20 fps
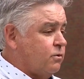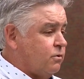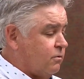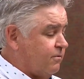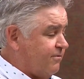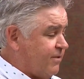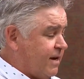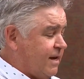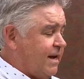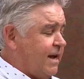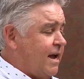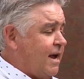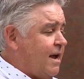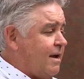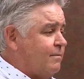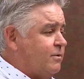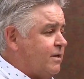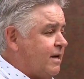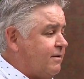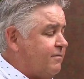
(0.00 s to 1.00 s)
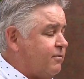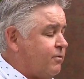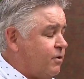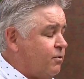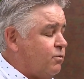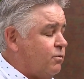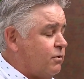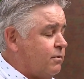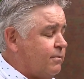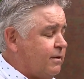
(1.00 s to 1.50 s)
or fake cabs, however you
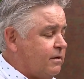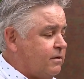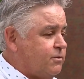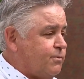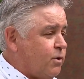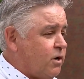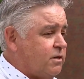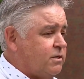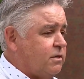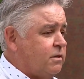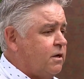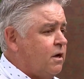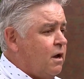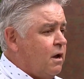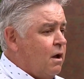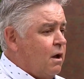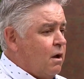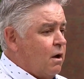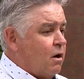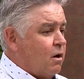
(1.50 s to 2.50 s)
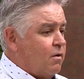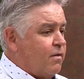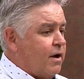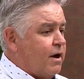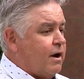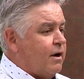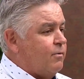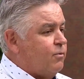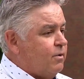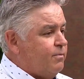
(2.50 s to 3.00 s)
want to express it, are
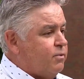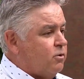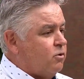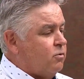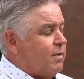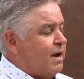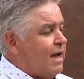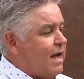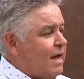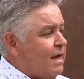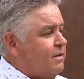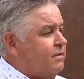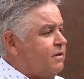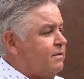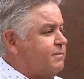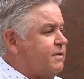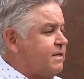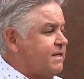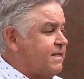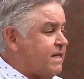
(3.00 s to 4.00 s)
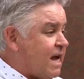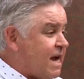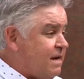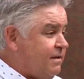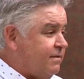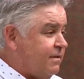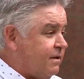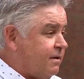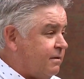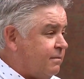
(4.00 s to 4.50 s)
there we pull behind them to
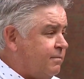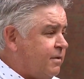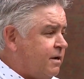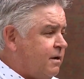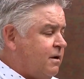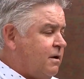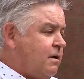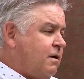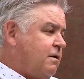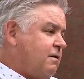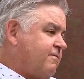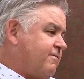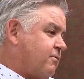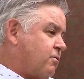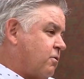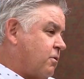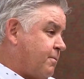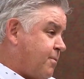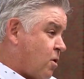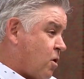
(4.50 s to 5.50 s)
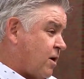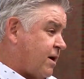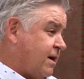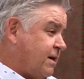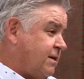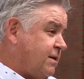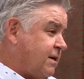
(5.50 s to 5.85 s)
cite them for a parking